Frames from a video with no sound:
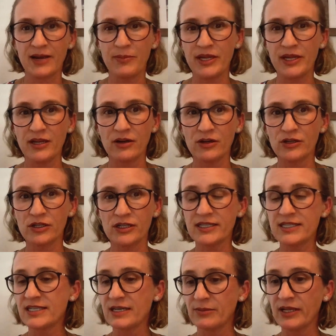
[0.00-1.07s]
I'm a younger
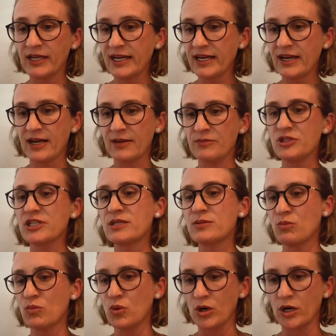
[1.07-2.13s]
sibling. I'm
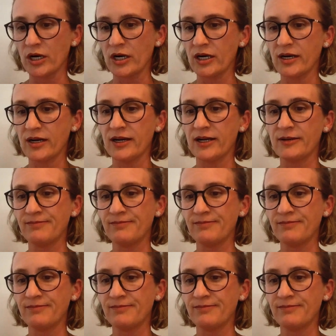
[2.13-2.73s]
just more,